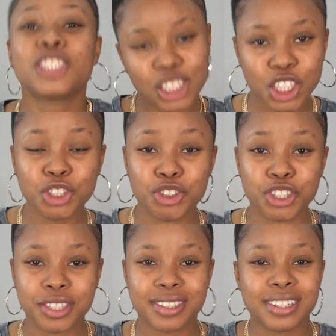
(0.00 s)

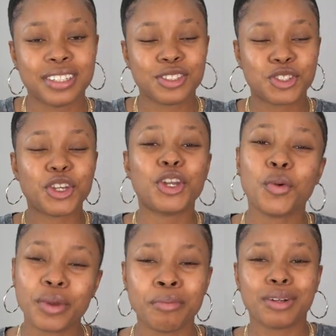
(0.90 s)
t-shirt. So you
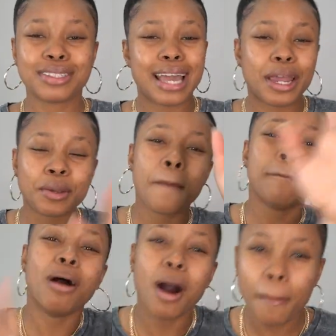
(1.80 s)
know we're about to get
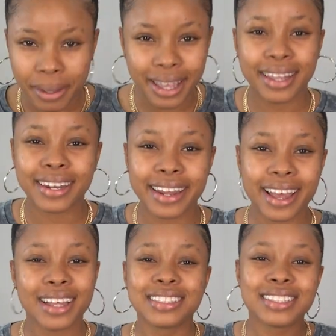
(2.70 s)

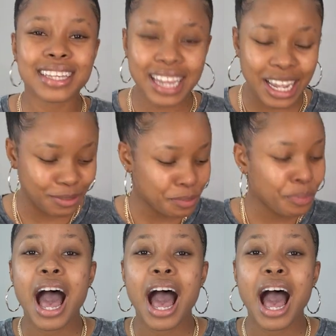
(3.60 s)
popping today.